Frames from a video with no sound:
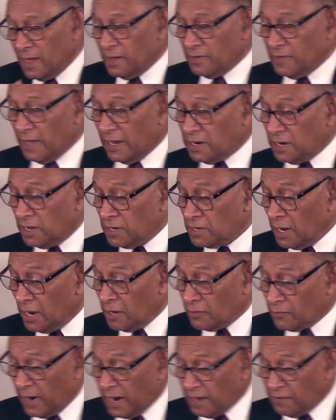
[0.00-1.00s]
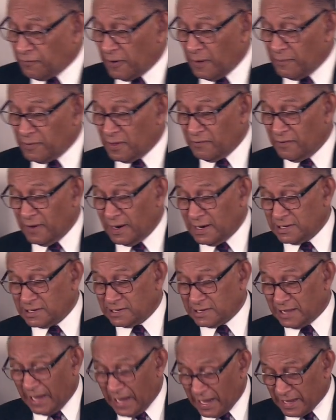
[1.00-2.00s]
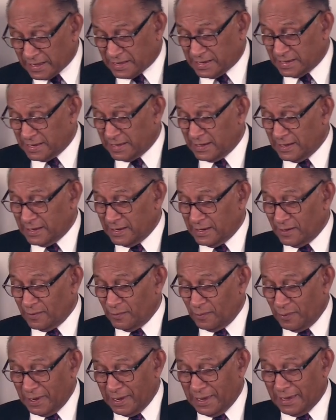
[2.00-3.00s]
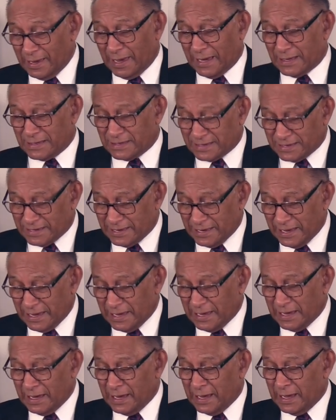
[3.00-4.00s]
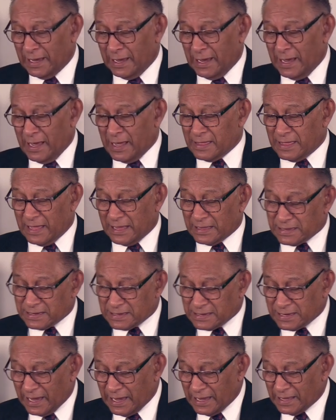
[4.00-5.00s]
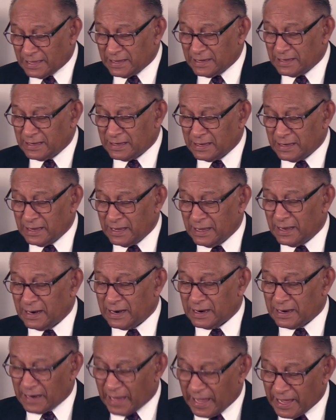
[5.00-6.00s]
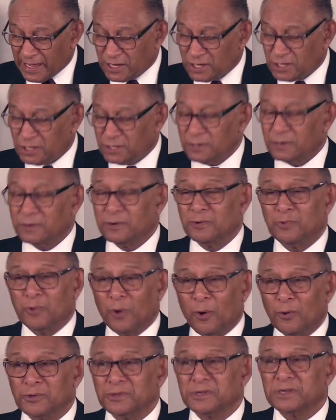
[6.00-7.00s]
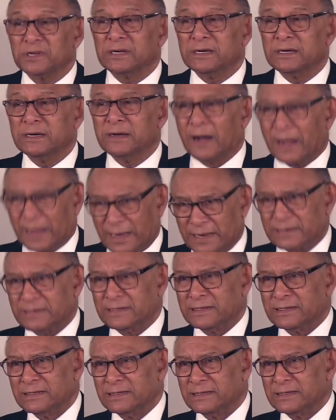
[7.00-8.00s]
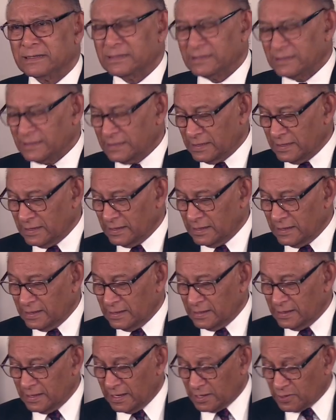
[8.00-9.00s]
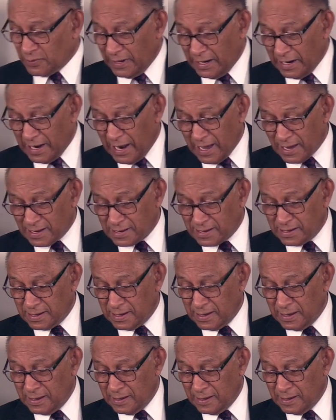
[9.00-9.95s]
That is, right from the very start, we can see that Satan likes to quote God. That's what he does.